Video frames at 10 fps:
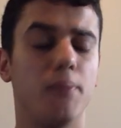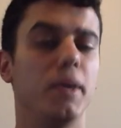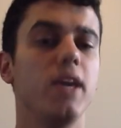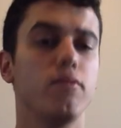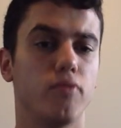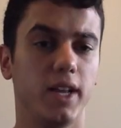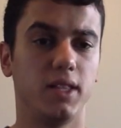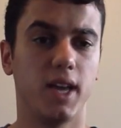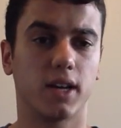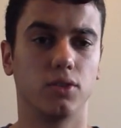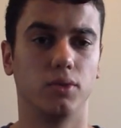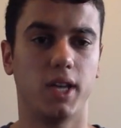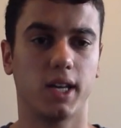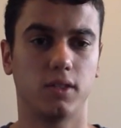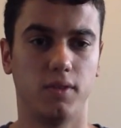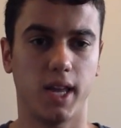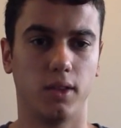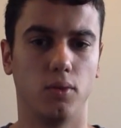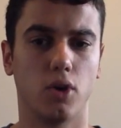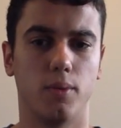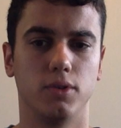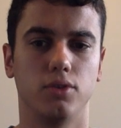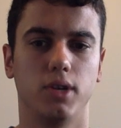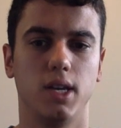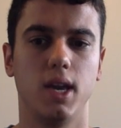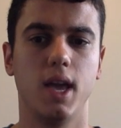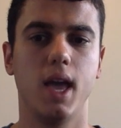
B, read the actual text for the analytical commentary.